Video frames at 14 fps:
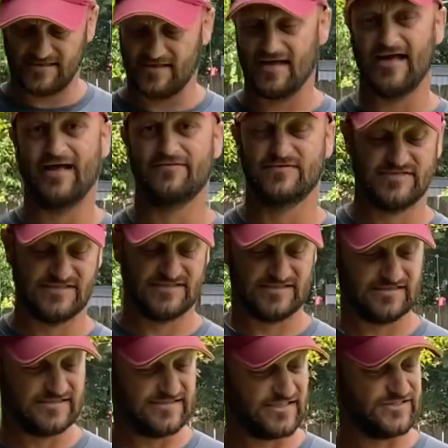I have this
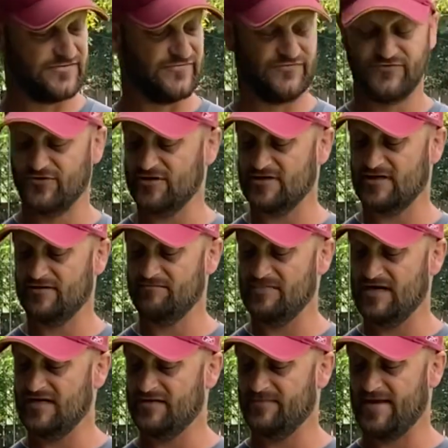6 foot
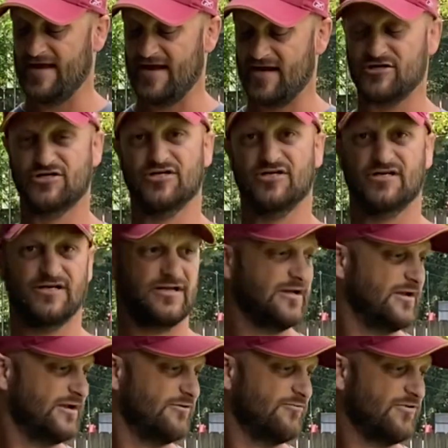medium action
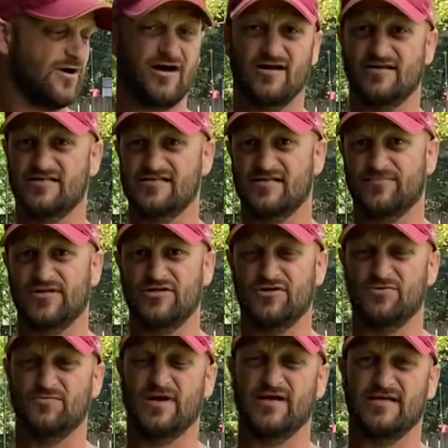rod. Is something you
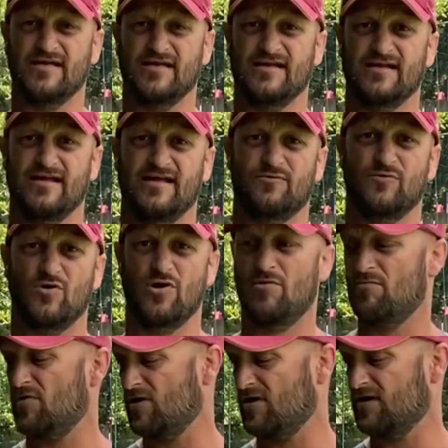might get at
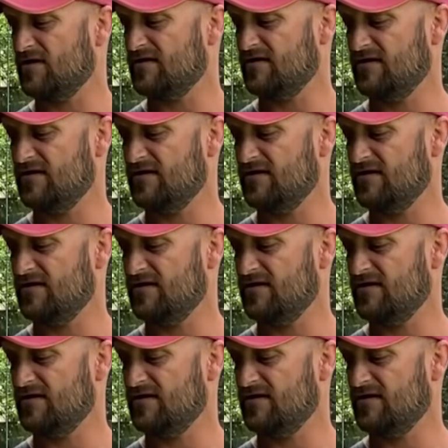Walmart.